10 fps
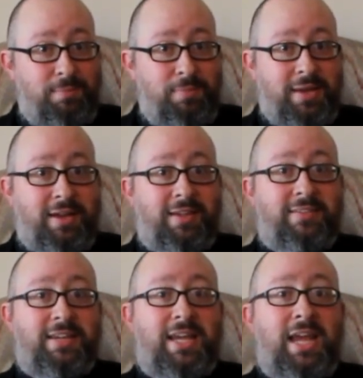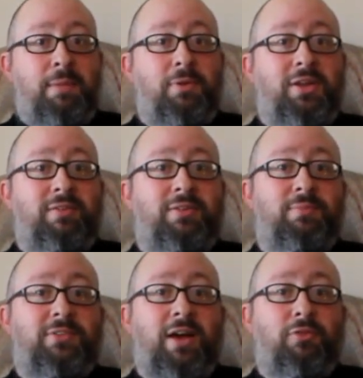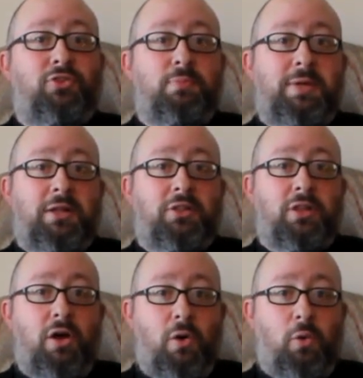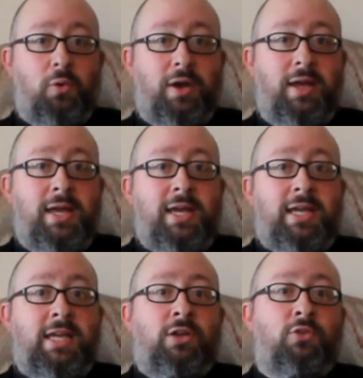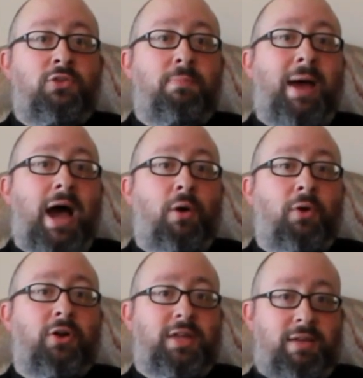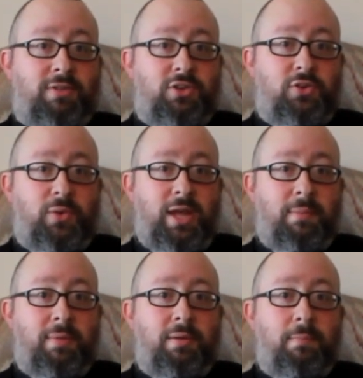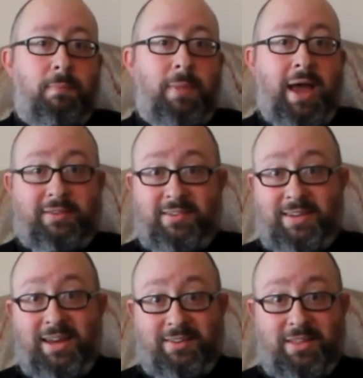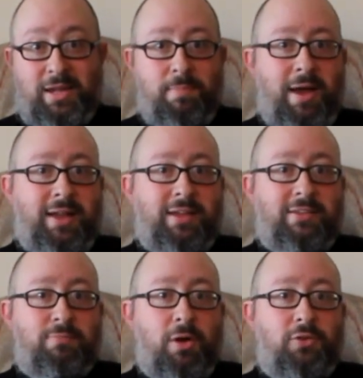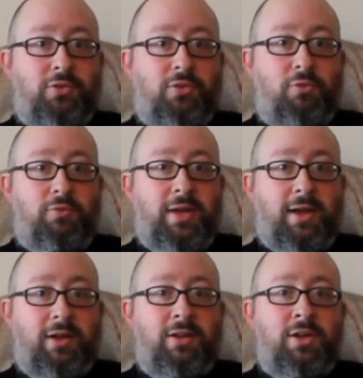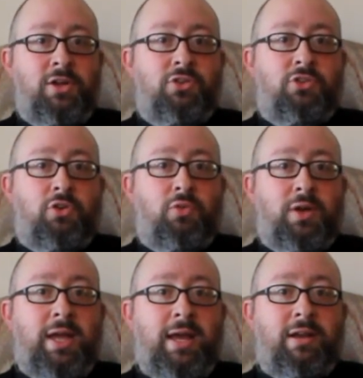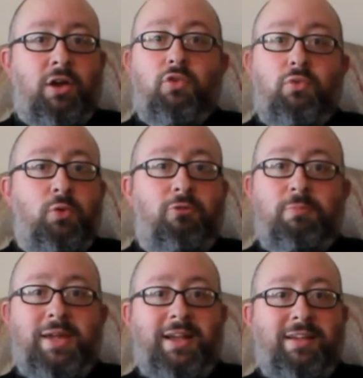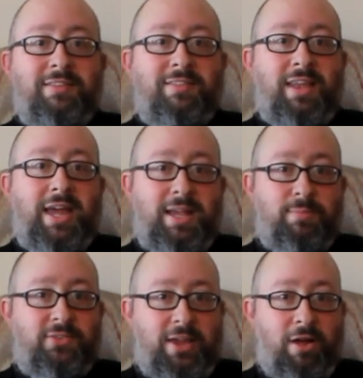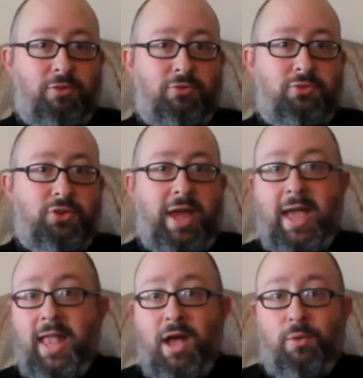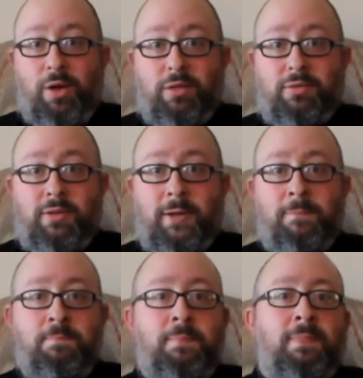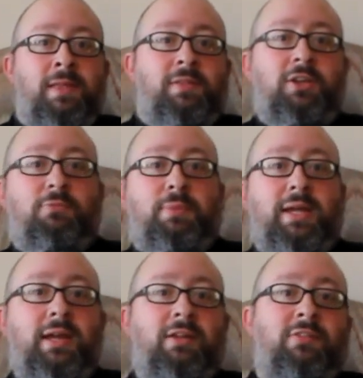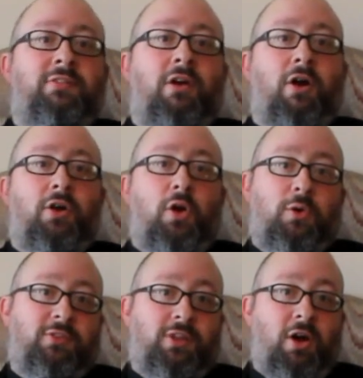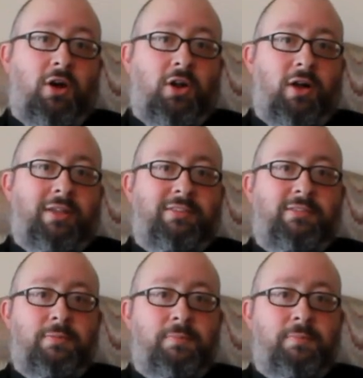Because he believed himself to be alone, he used the power given to him accidentally by his mother Sophia to create a crew of beings like himself to hang out with. These beings are known as the Archons.